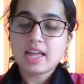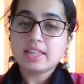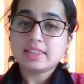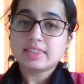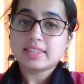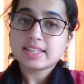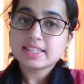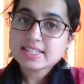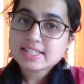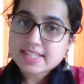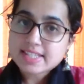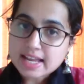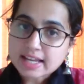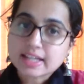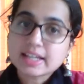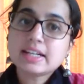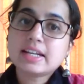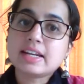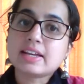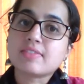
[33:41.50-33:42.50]
Then,
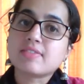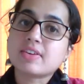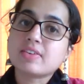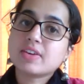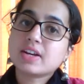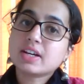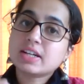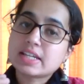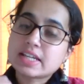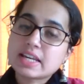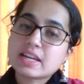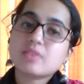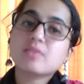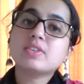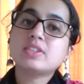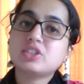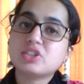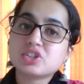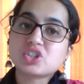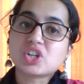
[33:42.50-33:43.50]
secondly, when we are dealing
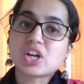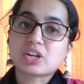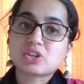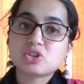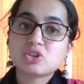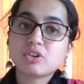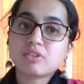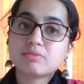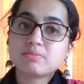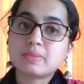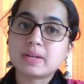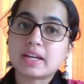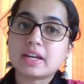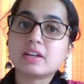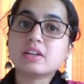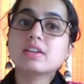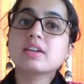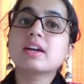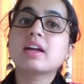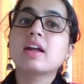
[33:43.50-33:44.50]
with rejection of
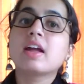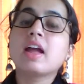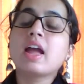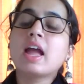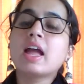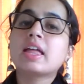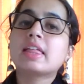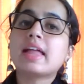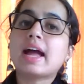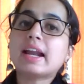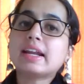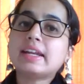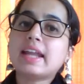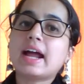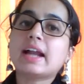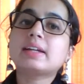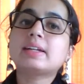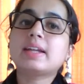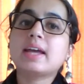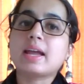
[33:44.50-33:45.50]
claim, at
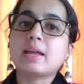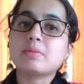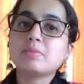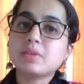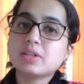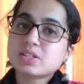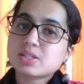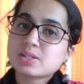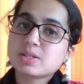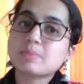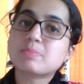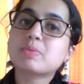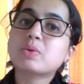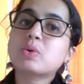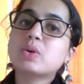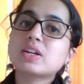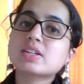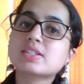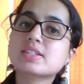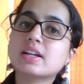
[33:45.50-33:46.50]
that time it
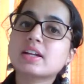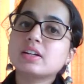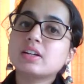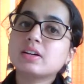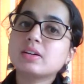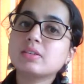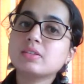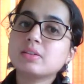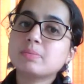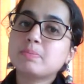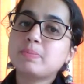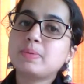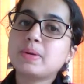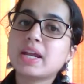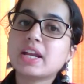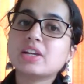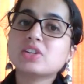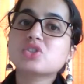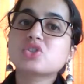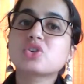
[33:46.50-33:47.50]
stipulates that the
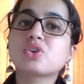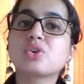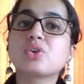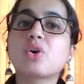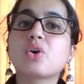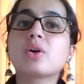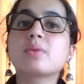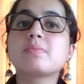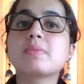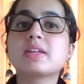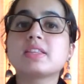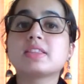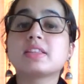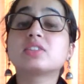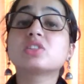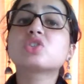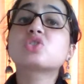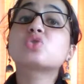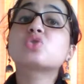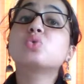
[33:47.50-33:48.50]
claim should not be,
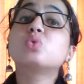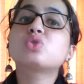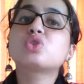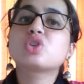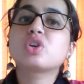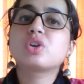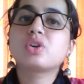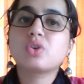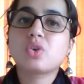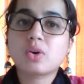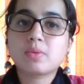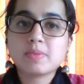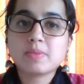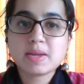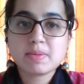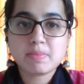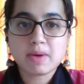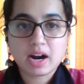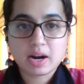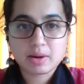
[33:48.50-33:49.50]
that the suit should not
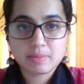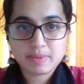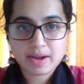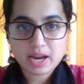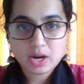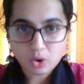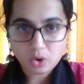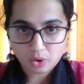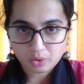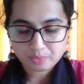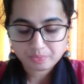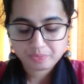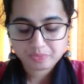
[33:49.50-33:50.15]
be barred by law.